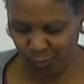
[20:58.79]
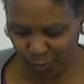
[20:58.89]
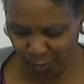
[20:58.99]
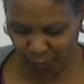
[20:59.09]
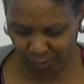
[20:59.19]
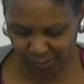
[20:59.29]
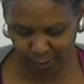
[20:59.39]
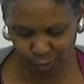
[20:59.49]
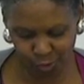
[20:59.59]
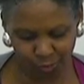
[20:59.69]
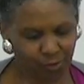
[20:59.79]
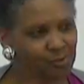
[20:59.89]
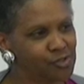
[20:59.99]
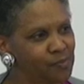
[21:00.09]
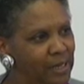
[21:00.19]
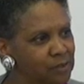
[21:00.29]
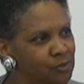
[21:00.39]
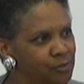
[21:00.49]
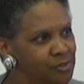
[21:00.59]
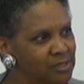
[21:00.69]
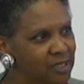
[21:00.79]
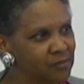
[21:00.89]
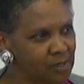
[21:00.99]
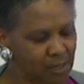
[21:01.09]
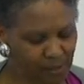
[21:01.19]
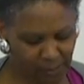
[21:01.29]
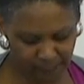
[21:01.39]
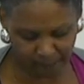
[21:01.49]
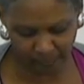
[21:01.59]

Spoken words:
and courage that it took to dismantle the slave economy.